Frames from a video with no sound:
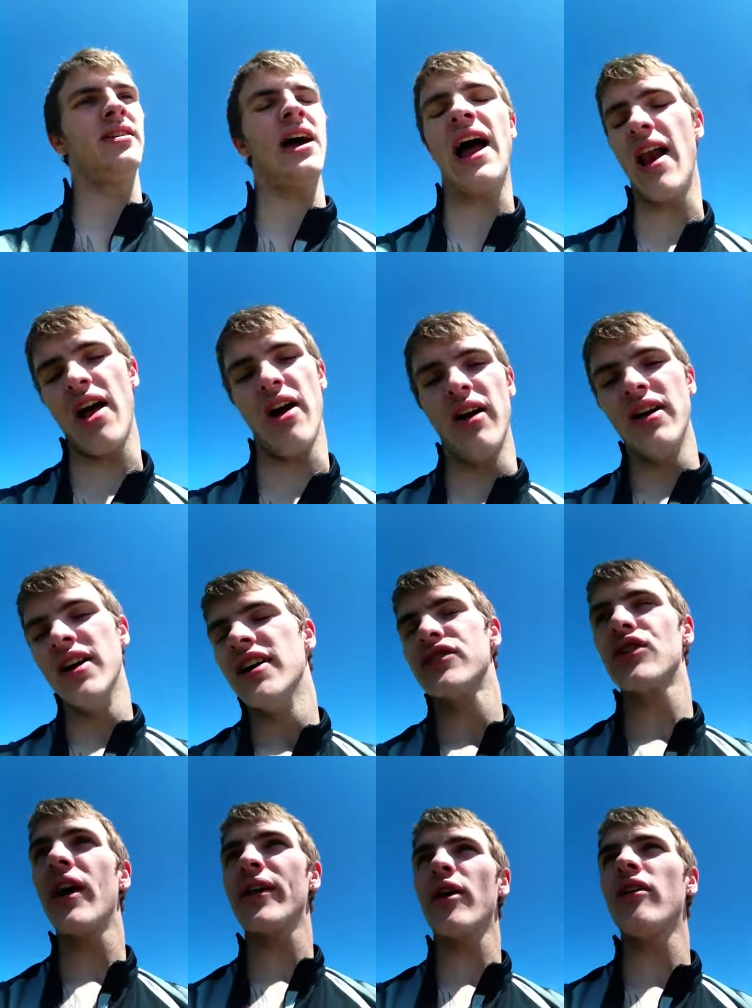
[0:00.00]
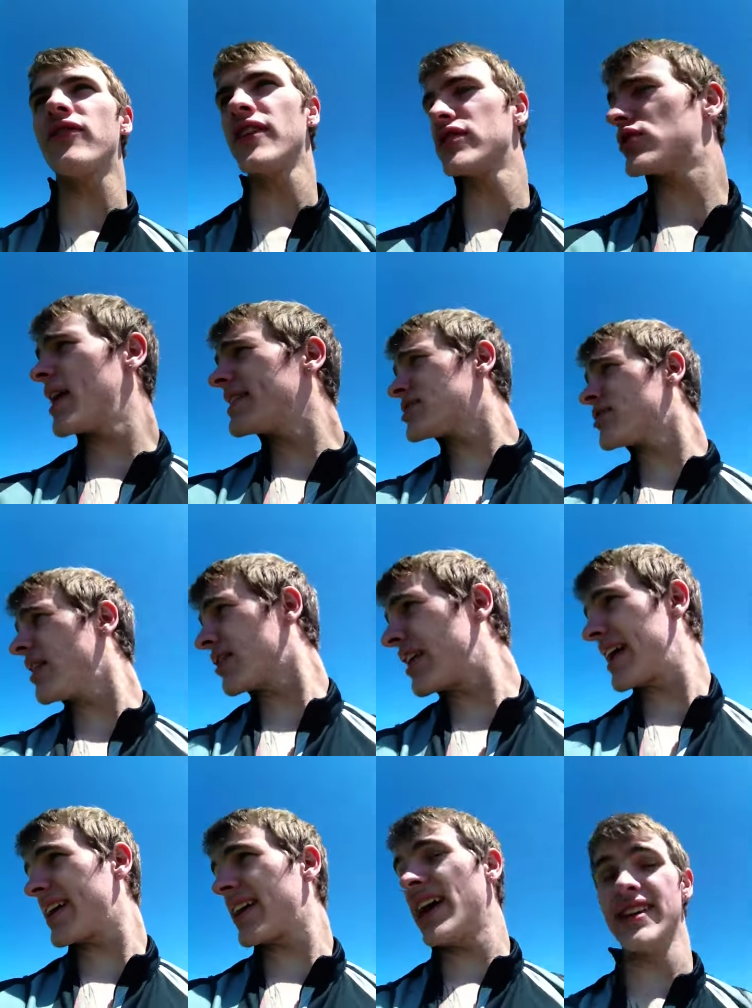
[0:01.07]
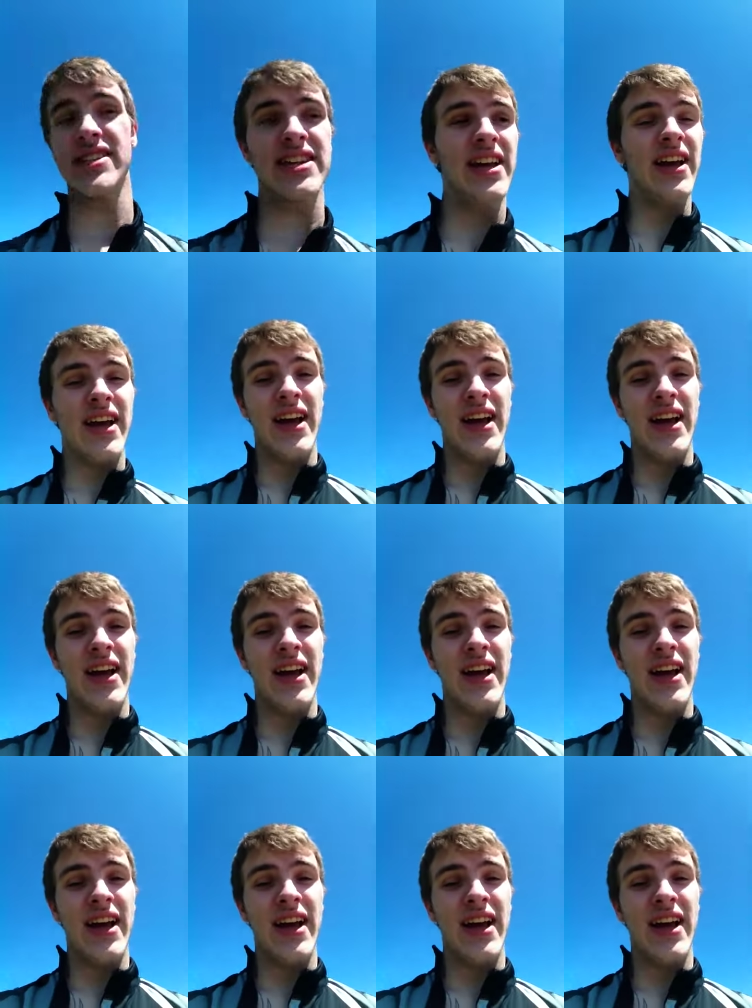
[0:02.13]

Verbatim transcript: I don't know. So I had to go off on a change like that, guys.